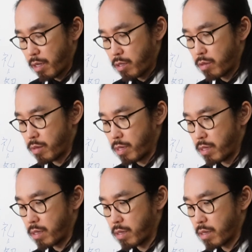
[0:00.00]
to
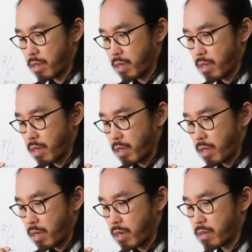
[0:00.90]
this
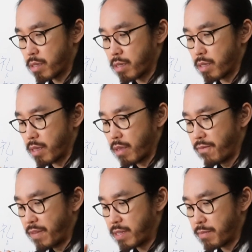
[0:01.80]
constant
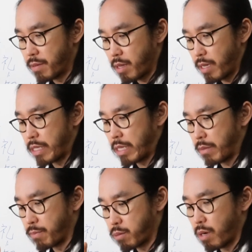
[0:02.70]

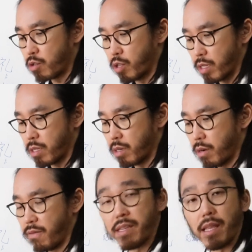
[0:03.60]
invisibilizing project
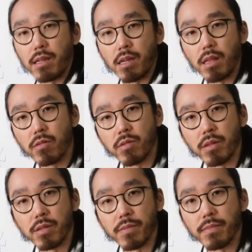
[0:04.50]
of settler
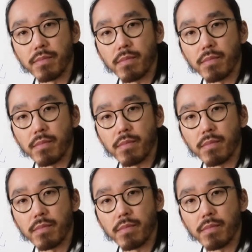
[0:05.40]
colonialism.